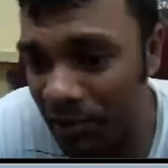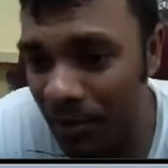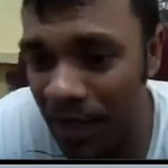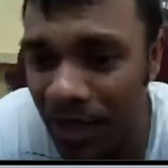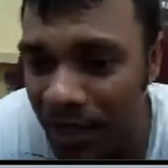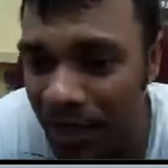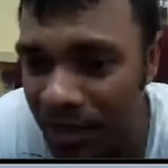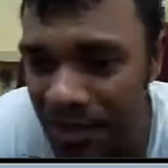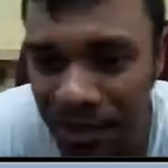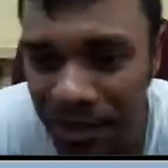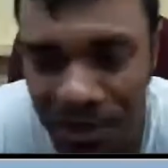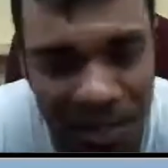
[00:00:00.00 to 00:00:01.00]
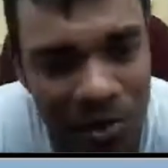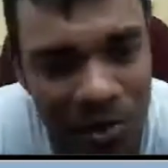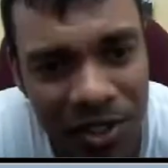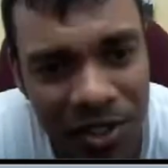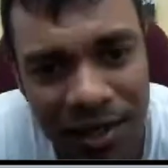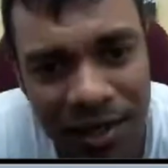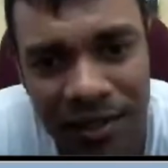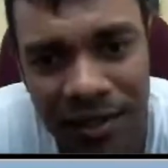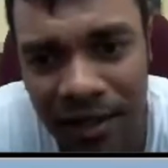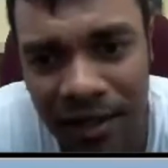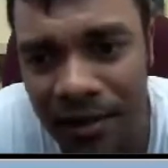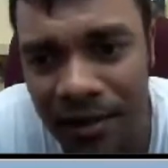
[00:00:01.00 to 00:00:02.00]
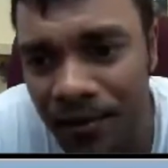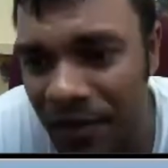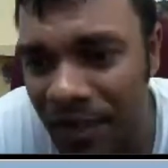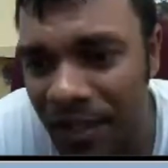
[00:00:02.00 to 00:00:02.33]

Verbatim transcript: yeah, it, it, yeah. I